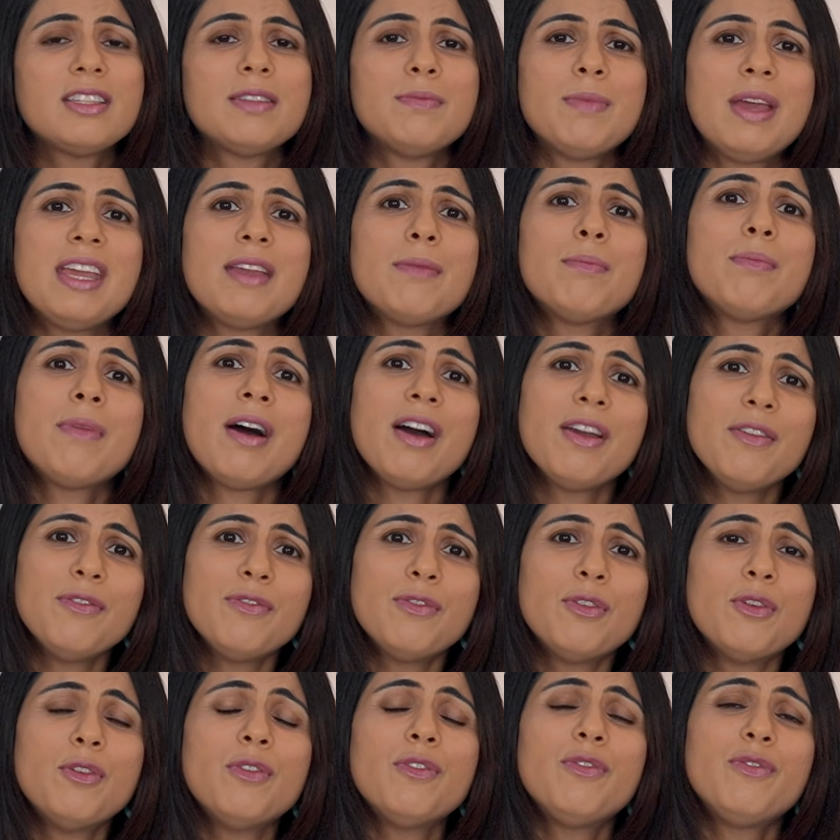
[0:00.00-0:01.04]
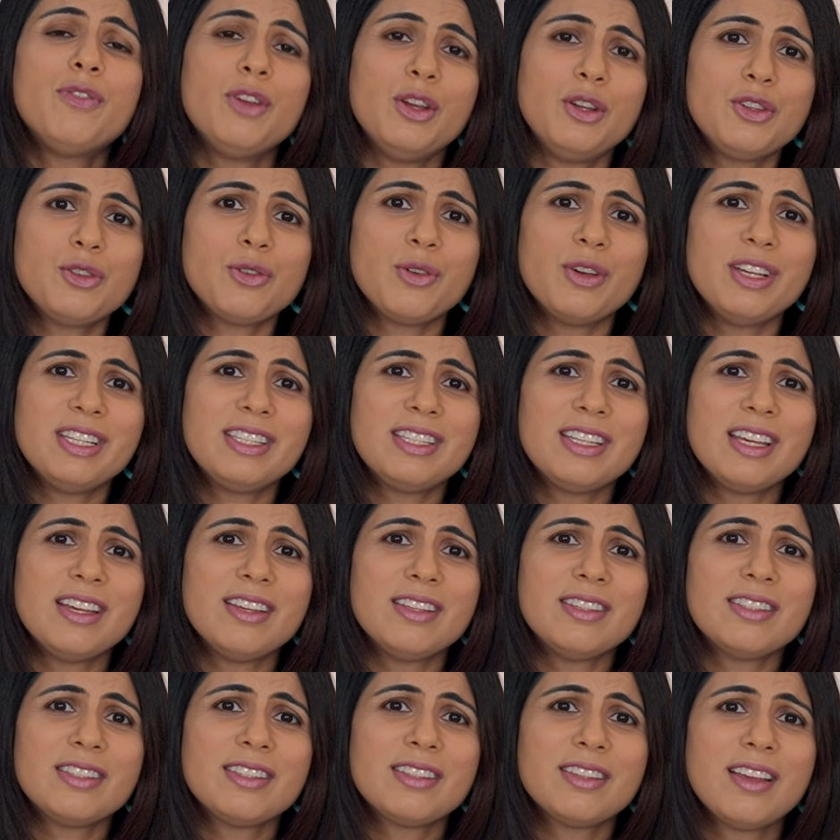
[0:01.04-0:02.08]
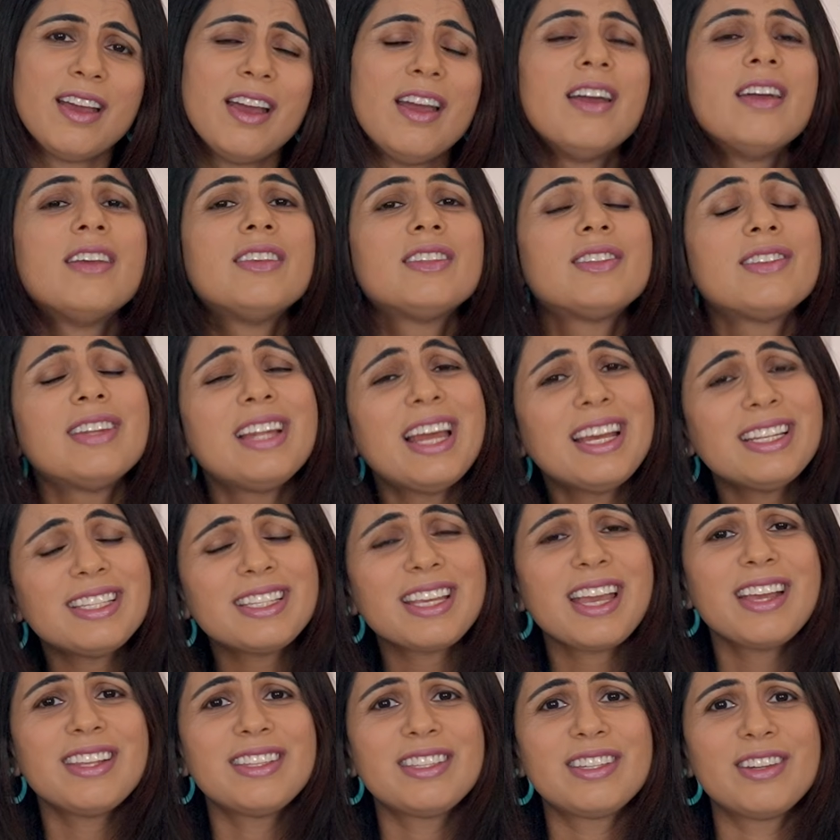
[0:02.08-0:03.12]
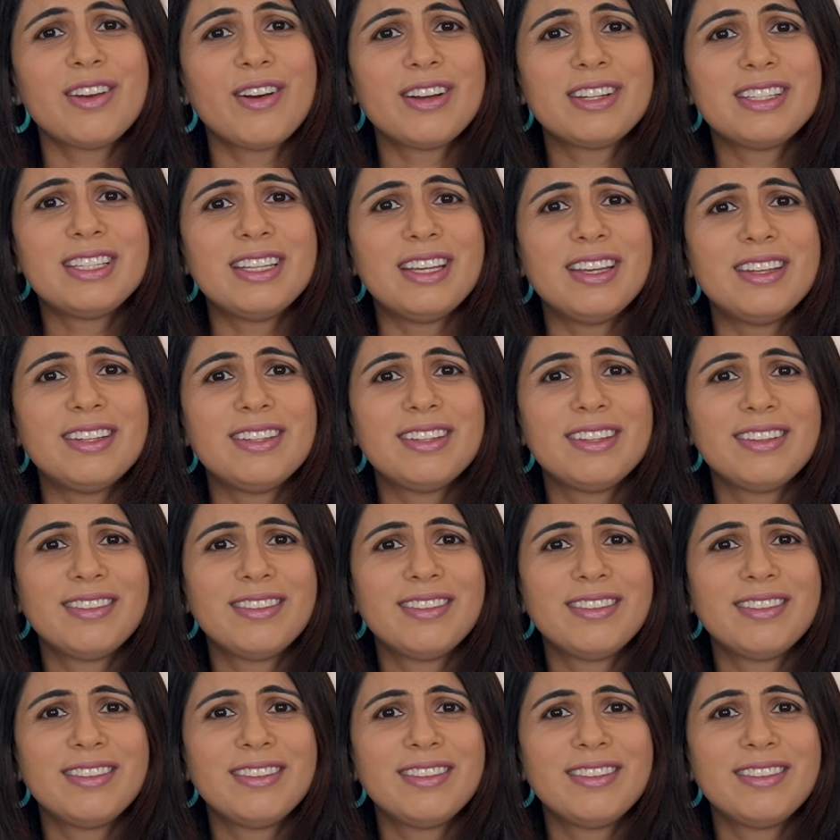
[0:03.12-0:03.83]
to make mindful food choices. So let's get started.